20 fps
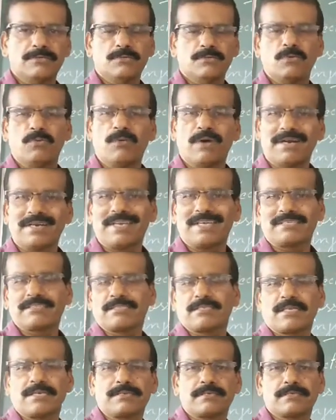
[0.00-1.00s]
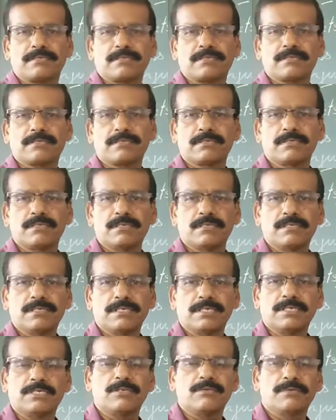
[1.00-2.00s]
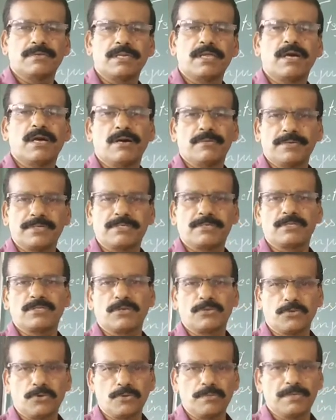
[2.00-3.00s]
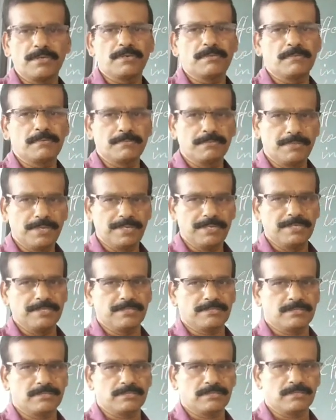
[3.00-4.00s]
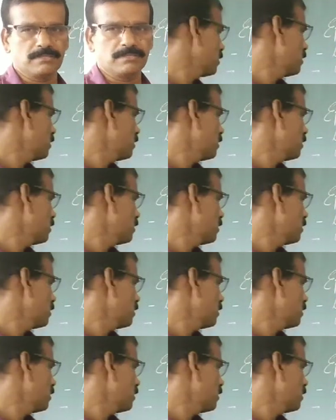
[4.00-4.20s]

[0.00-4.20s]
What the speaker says: to what extent it will affect the human beings.